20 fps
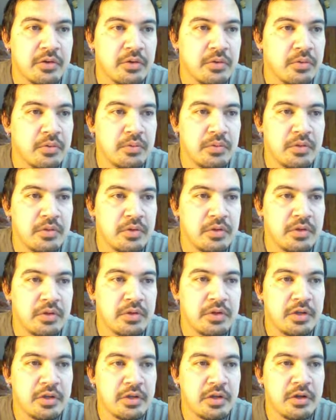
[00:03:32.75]
So,
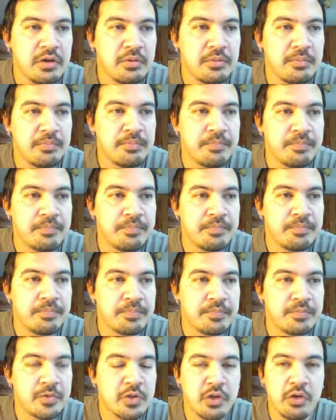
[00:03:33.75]
you know,
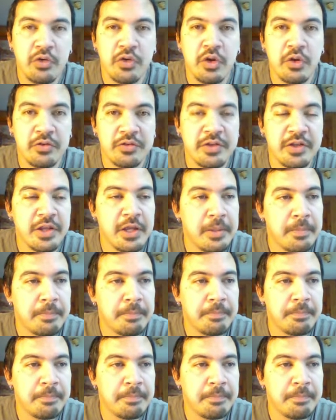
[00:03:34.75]
kudos to them.